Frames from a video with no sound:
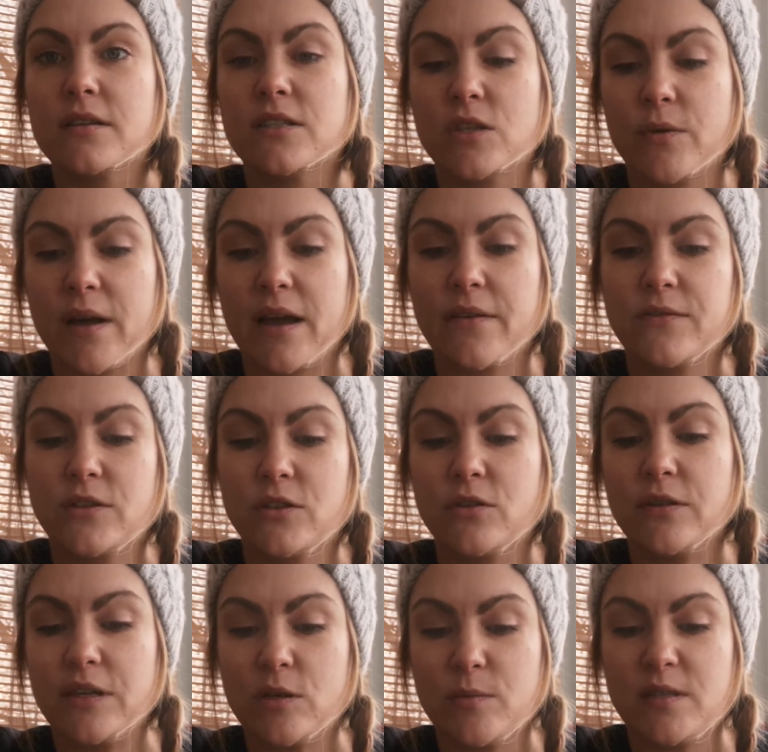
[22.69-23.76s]
So after
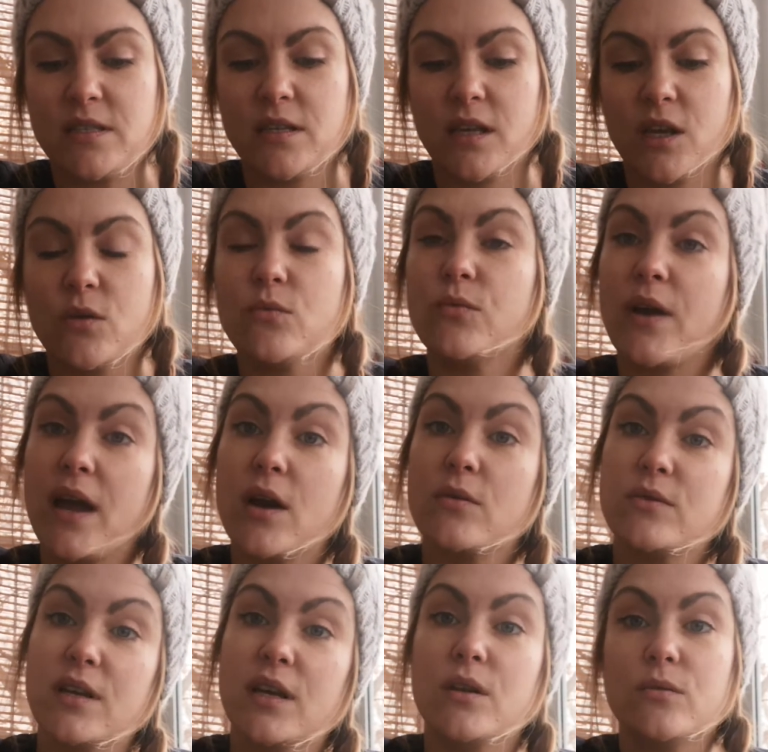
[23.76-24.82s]
you'll hear me singing
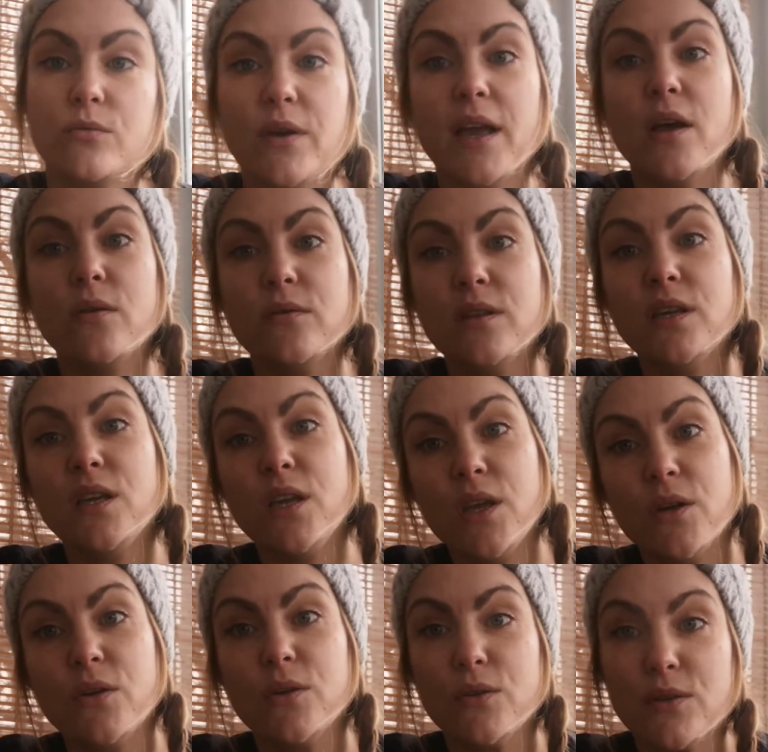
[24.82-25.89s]
round and round
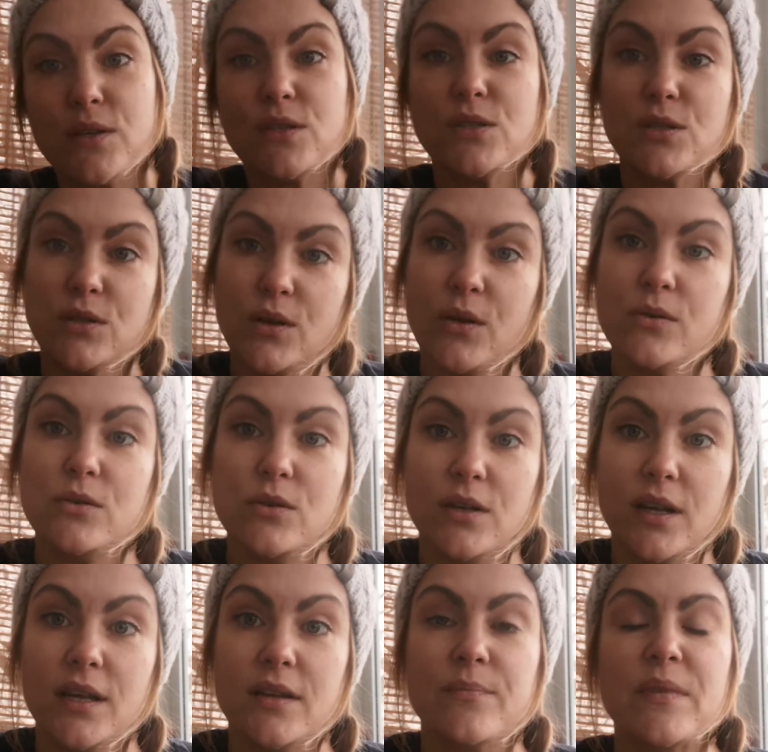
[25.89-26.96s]
the earth is
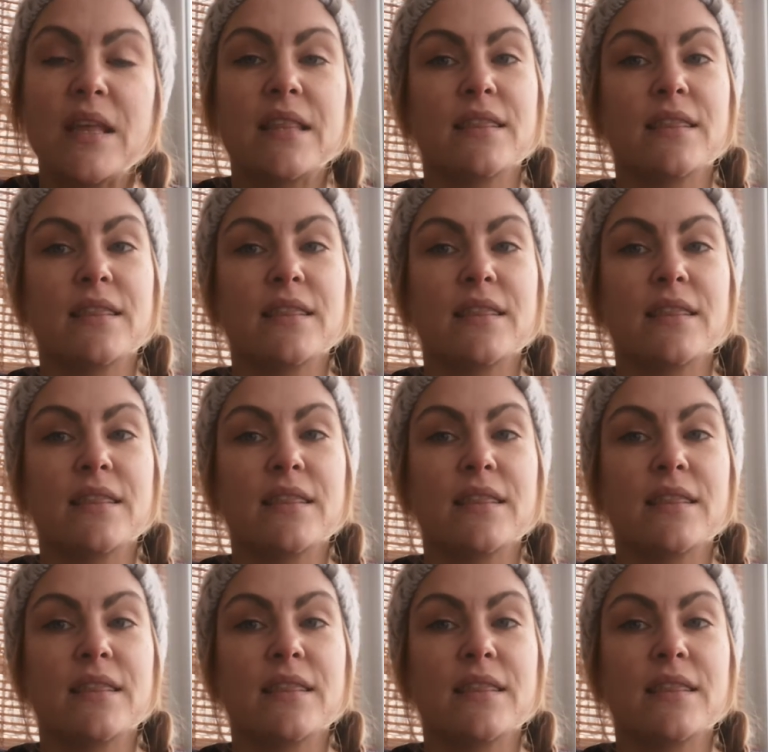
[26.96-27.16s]
turning,